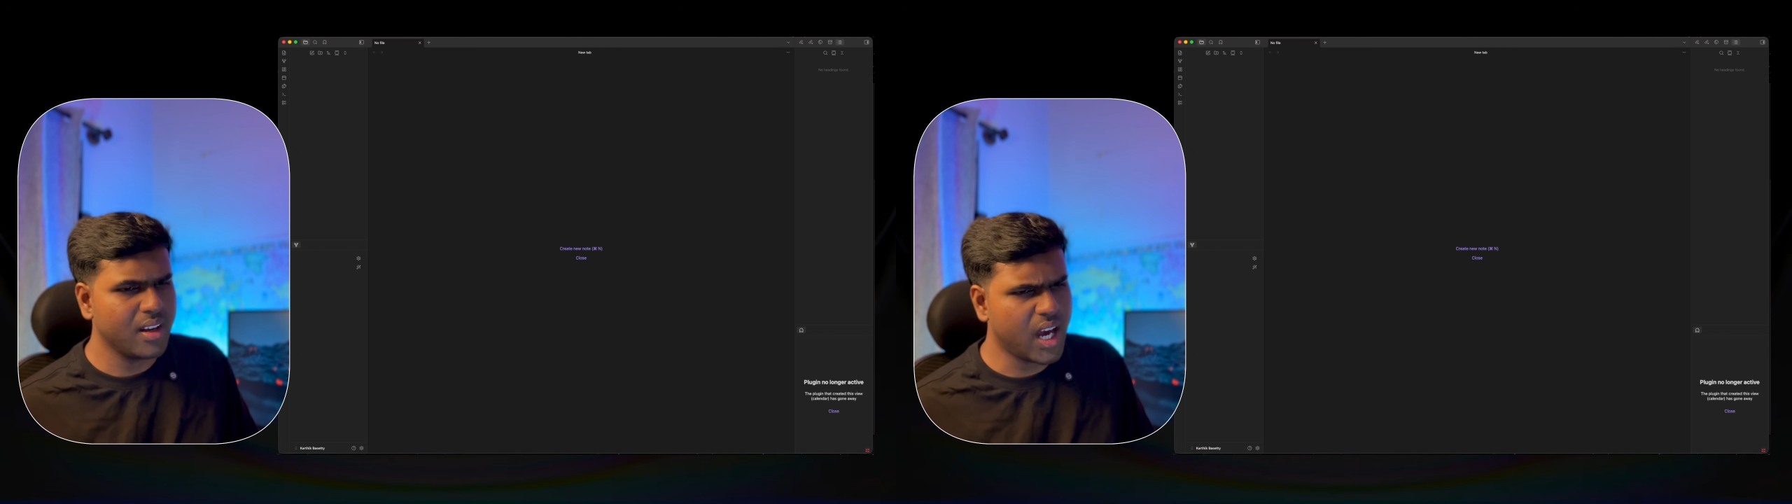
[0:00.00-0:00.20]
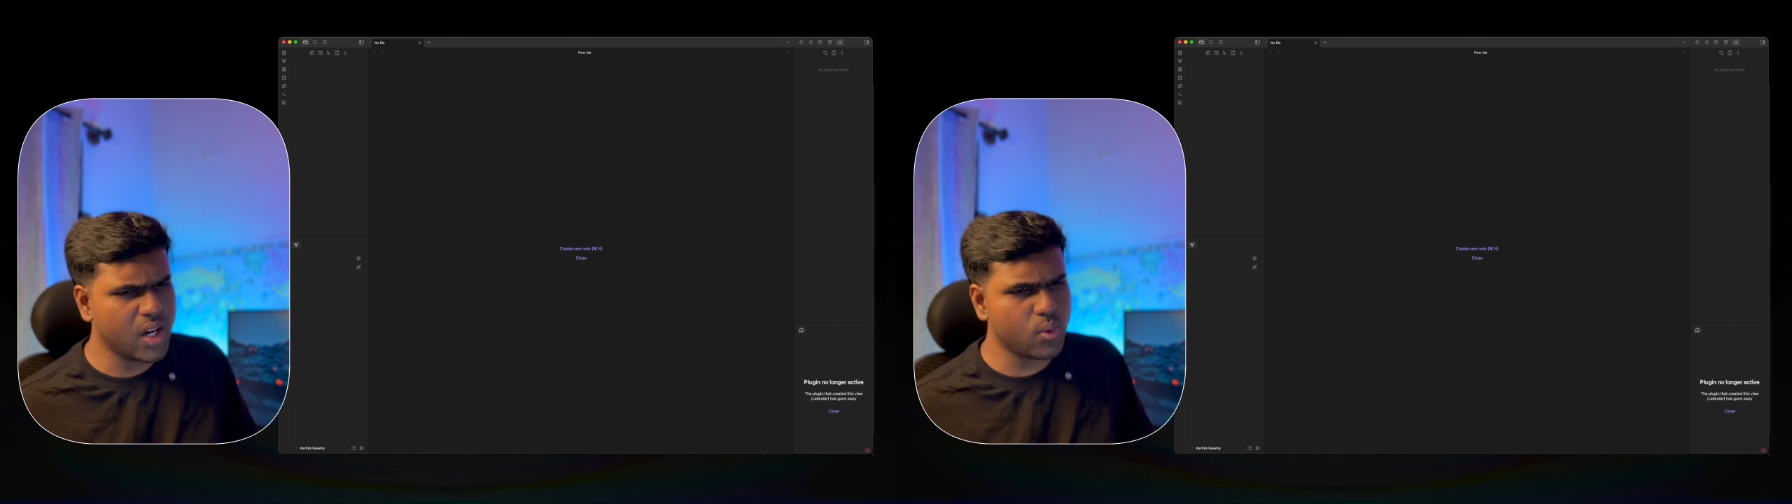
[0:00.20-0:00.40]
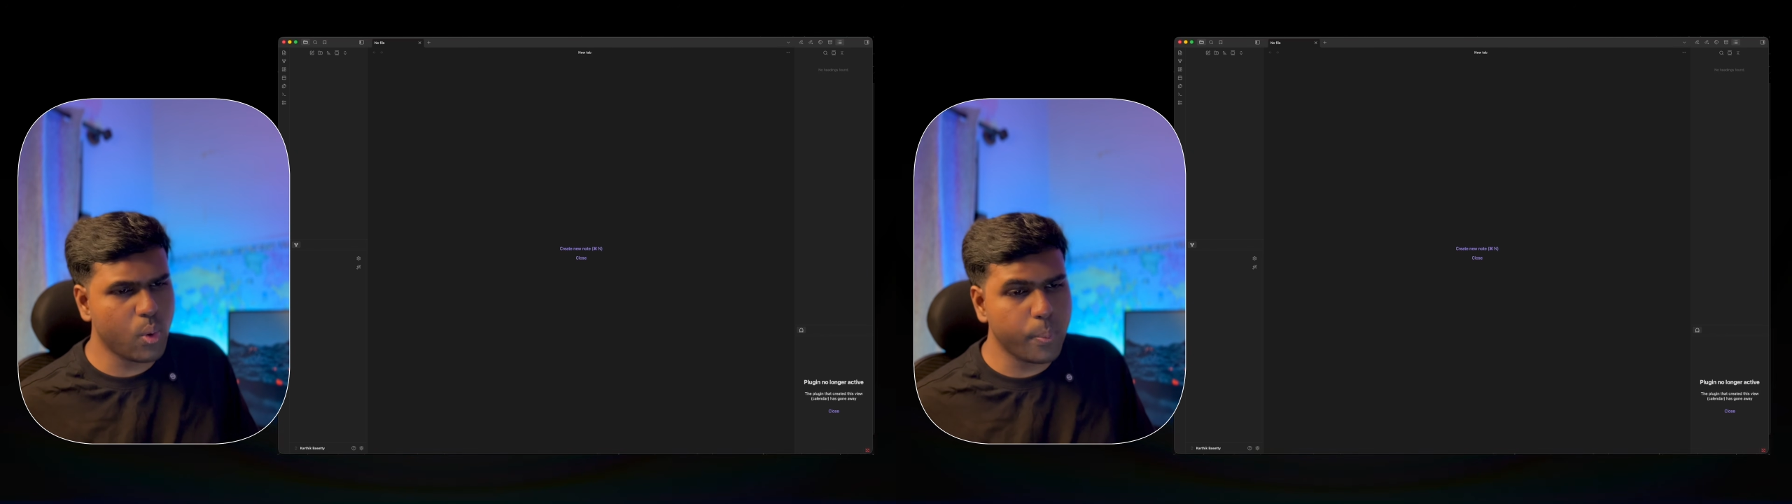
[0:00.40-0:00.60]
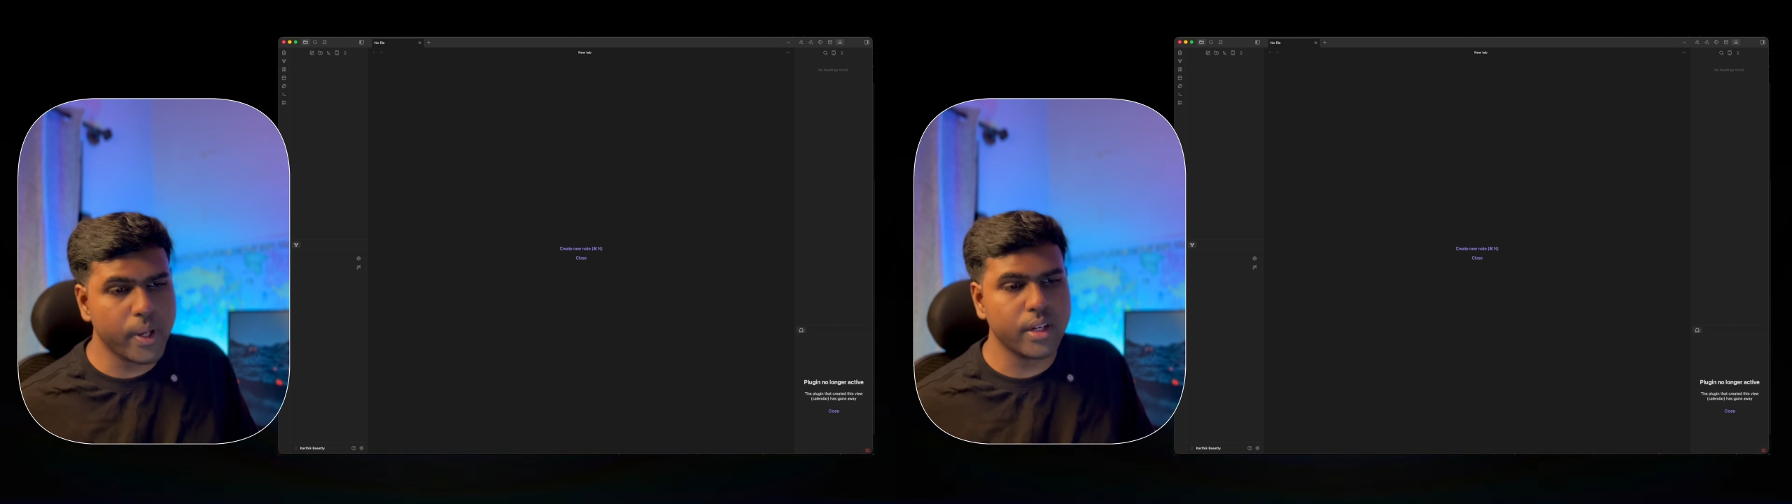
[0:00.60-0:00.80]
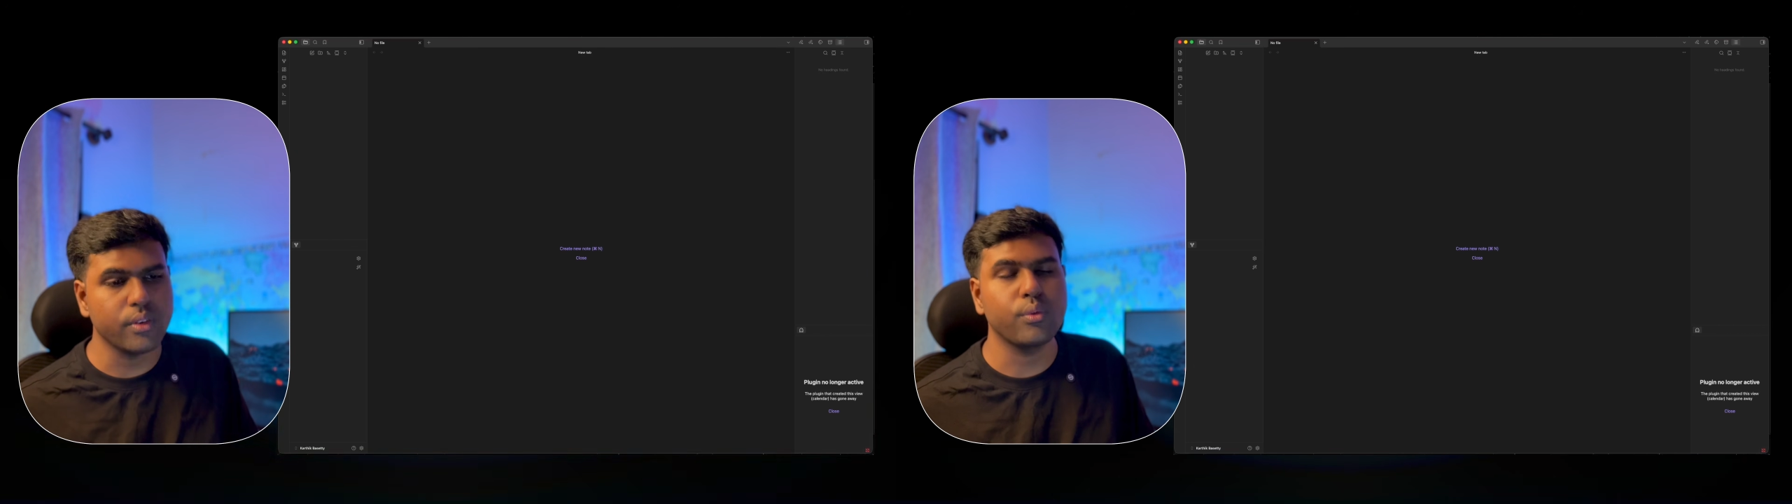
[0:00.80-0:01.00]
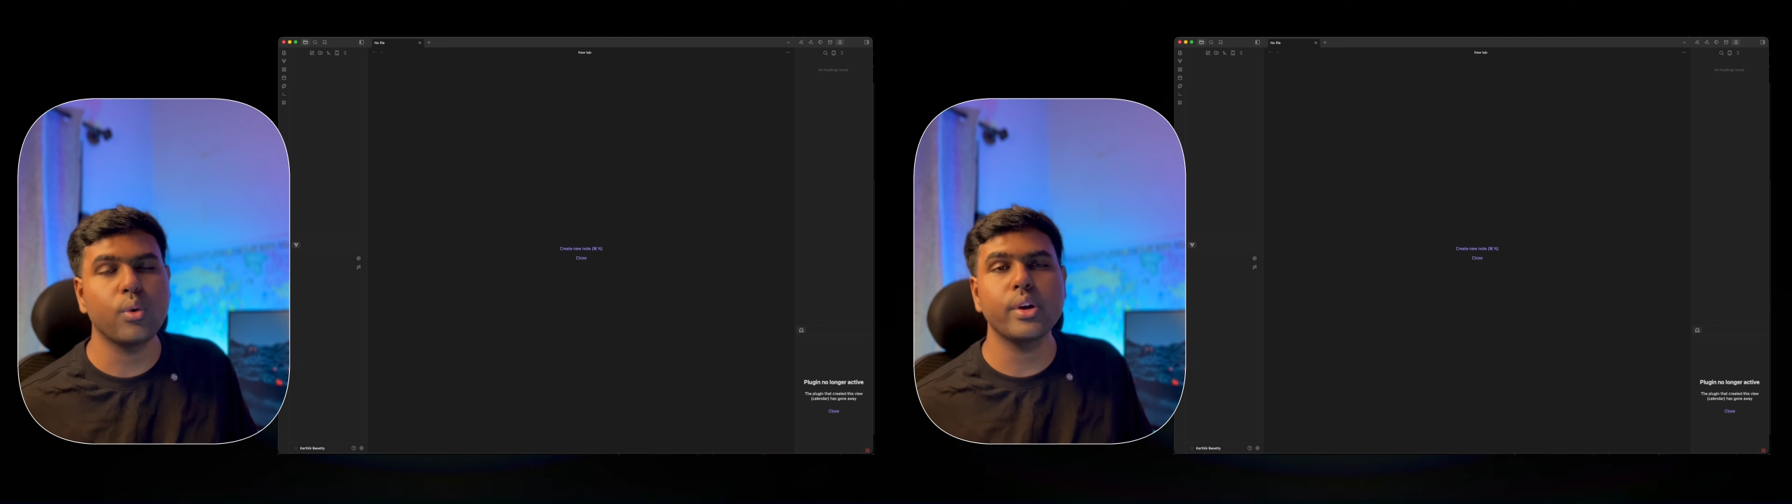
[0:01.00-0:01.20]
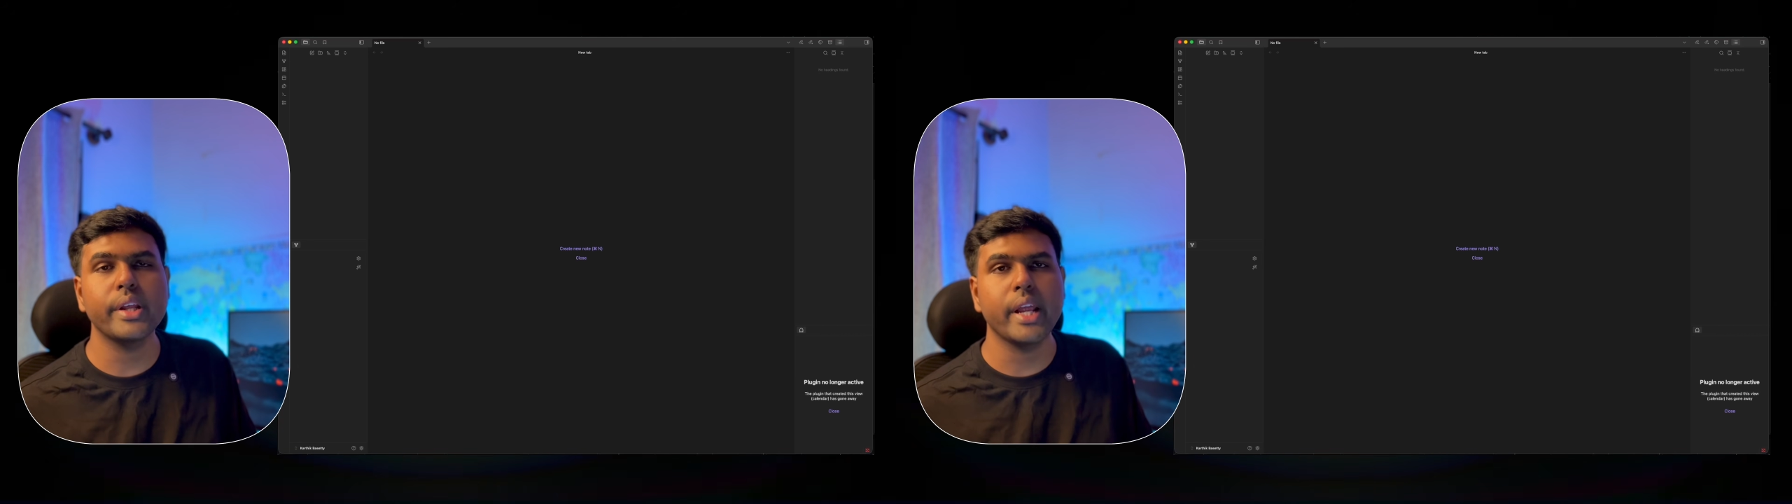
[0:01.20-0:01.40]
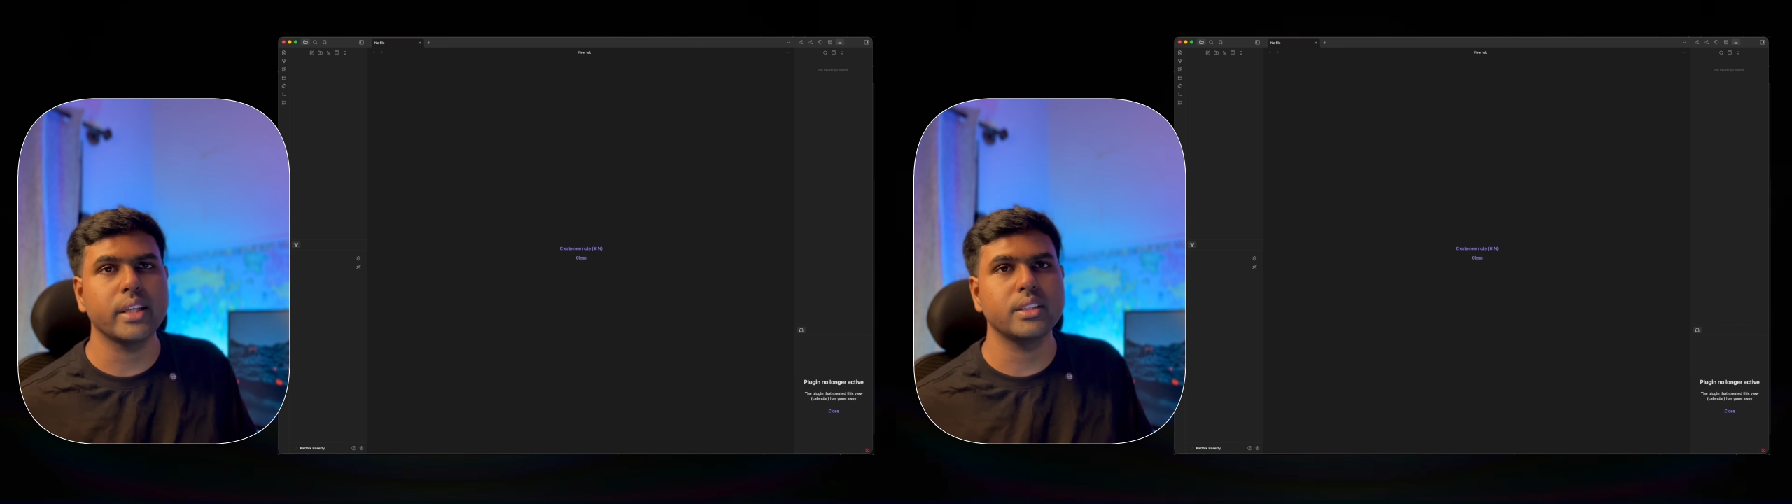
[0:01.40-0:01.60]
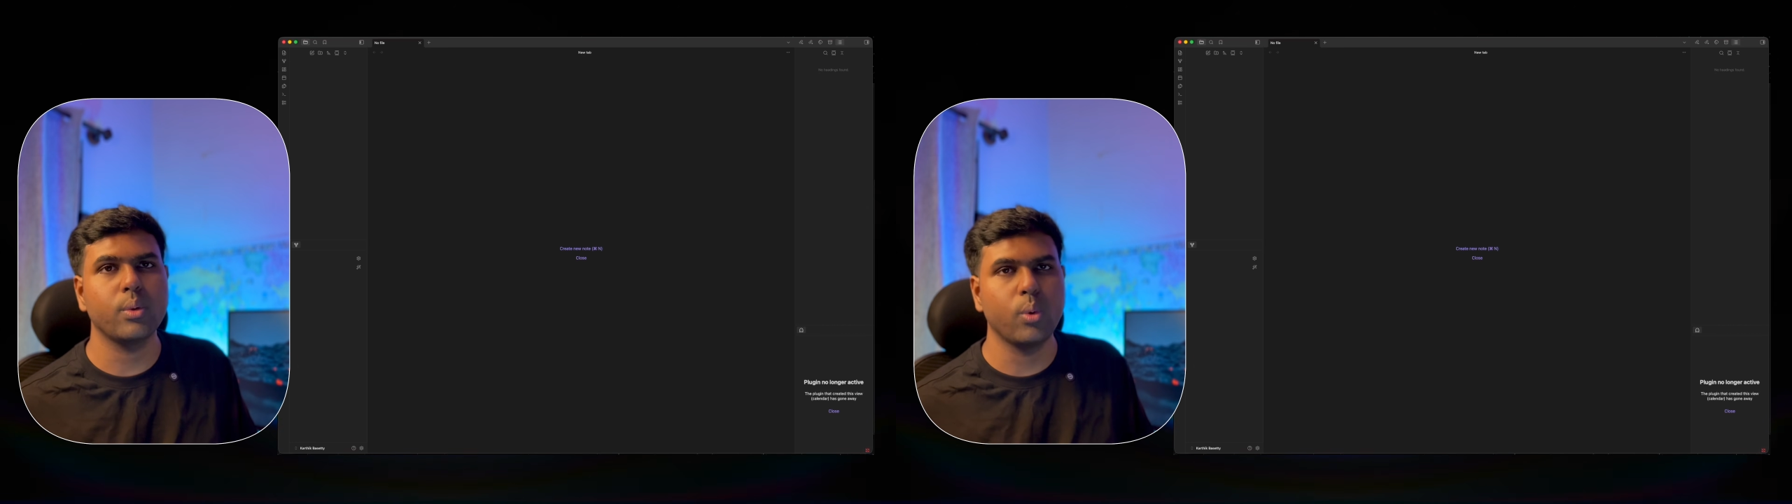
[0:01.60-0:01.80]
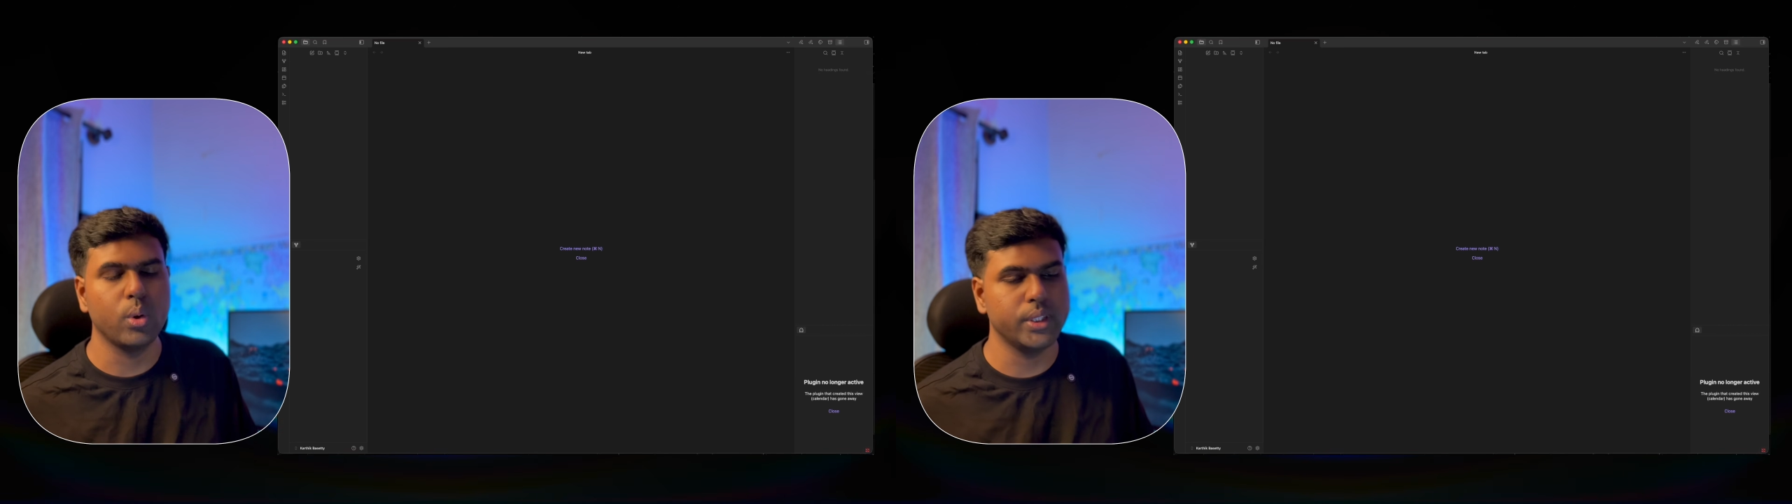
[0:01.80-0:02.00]
or open folder as a
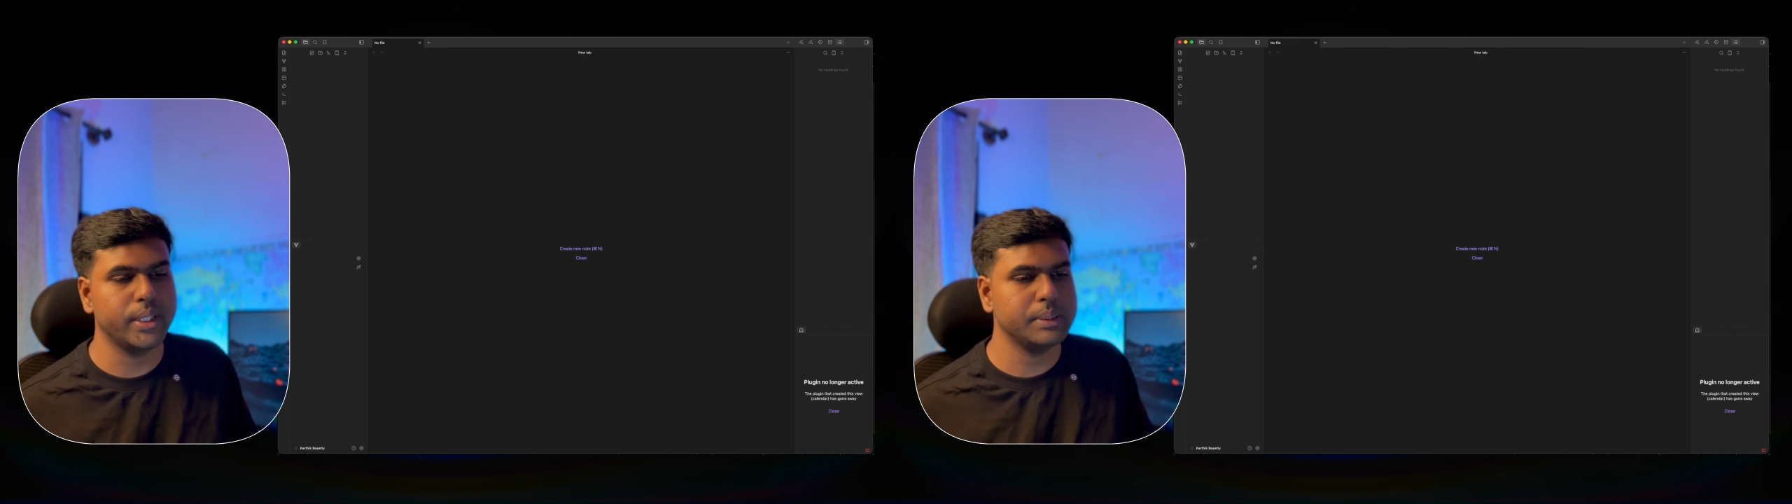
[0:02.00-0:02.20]
vault.